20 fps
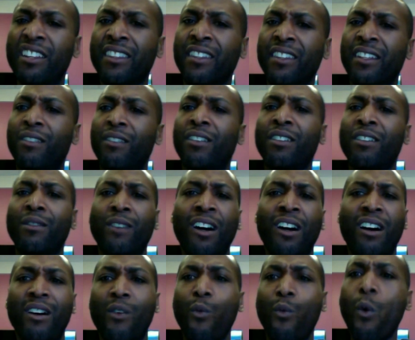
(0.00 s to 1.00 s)
the
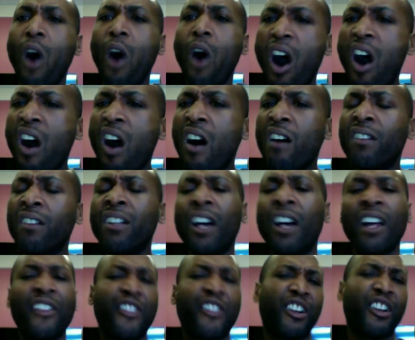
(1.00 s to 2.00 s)
wall.
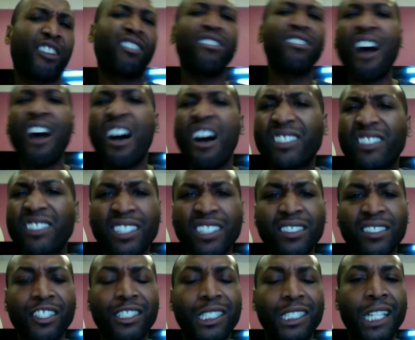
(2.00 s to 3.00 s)
Their closets
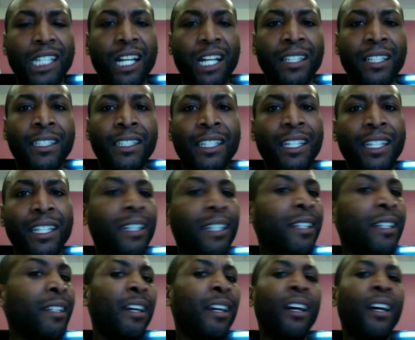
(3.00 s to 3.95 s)
are junky.